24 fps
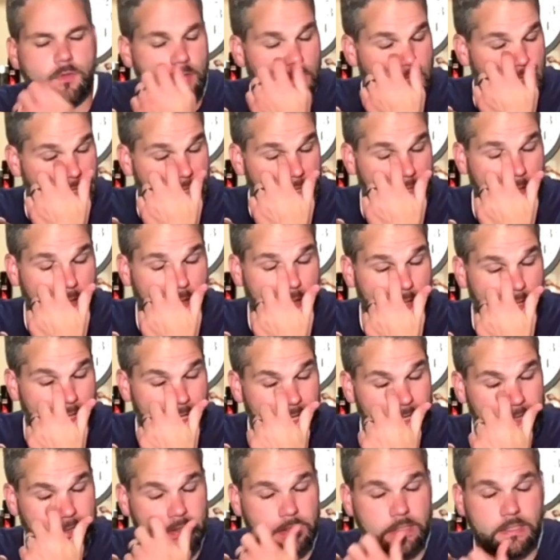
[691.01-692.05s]
You get a
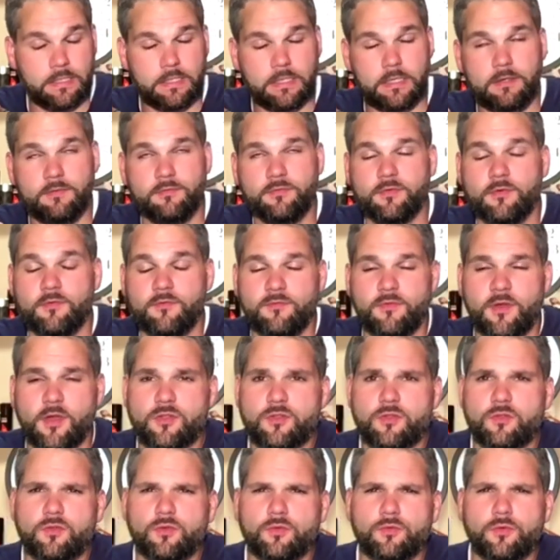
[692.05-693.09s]
lot of
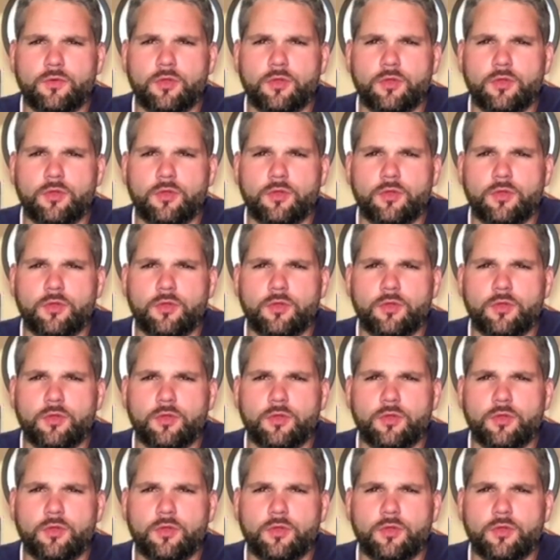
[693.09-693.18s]
vegetal